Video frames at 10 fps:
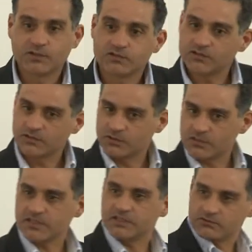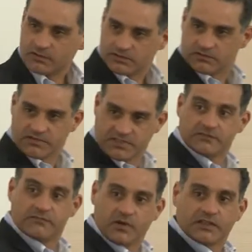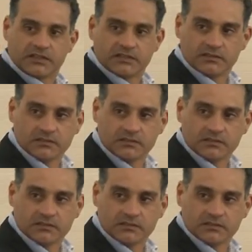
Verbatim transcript: Go to the course and you will receive money,